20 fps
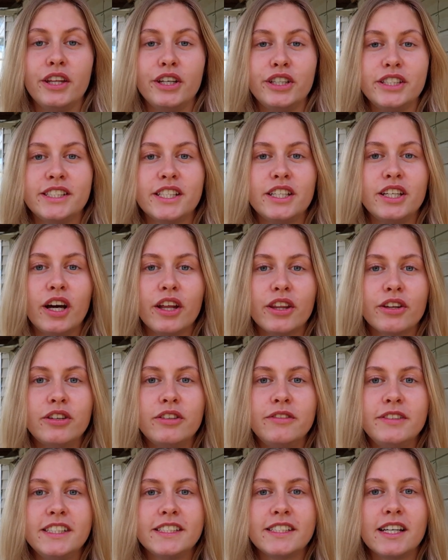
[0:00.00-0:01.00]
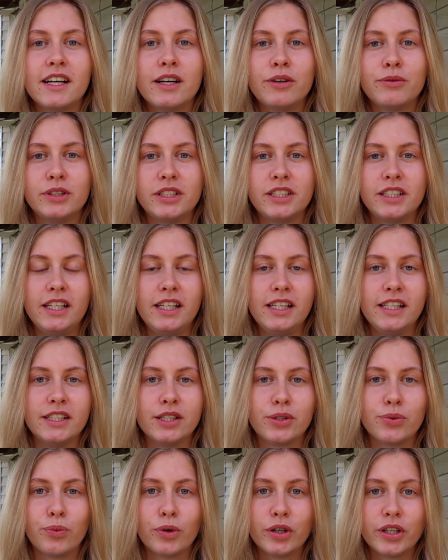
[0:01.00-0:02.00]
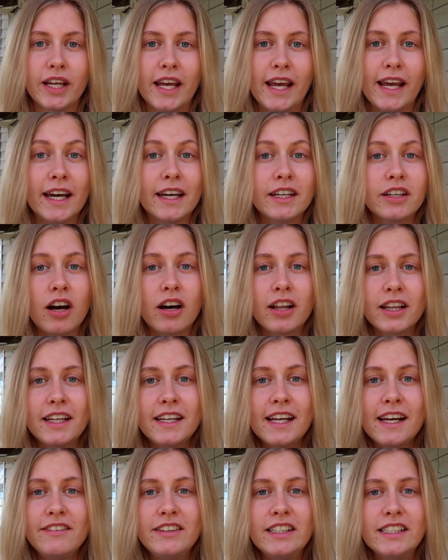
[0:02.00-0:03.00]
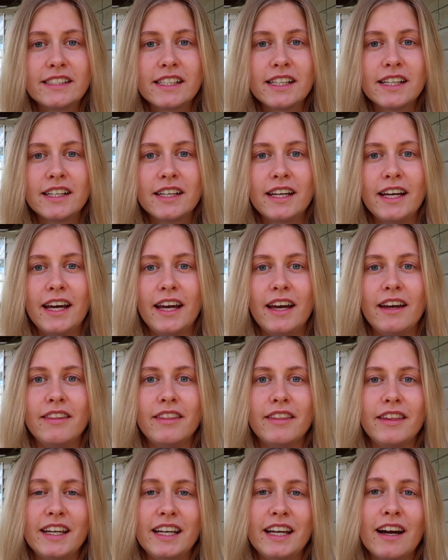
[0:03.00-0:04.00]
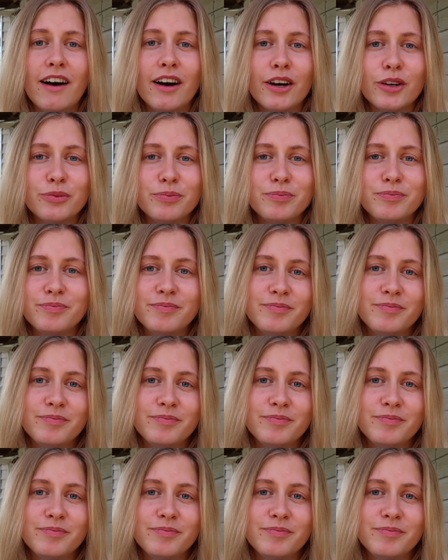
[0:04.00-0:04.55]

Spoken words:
There's another visa which is work and holiday visa, and they are